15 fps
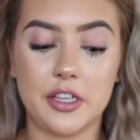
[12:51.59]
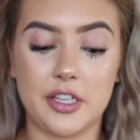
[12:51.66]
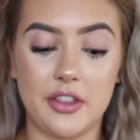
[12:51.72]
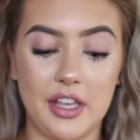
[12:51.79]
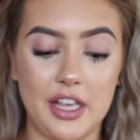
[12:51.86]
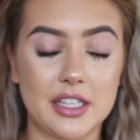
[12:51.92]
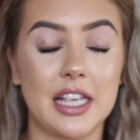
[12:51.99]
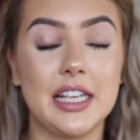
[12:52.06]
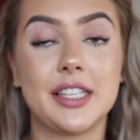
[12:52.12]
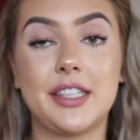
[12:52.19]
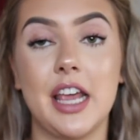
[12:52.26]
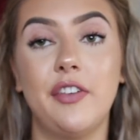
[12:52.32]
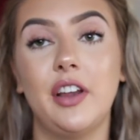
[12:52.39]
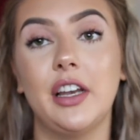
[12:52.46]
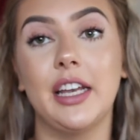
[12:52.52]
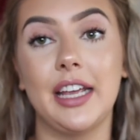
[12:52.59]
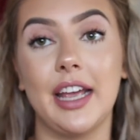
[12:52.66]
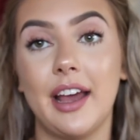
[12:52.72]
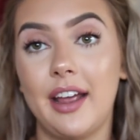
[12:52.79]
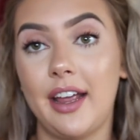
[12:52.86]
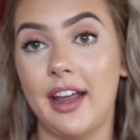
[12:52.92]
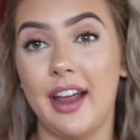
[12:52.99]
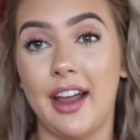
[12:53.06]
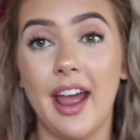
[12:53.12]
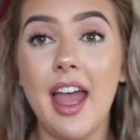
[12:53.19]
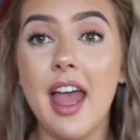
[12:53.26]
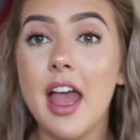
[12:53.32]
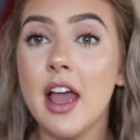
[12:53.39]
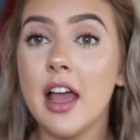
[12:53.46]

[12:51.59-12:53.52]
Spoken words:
So this is definitely a hit.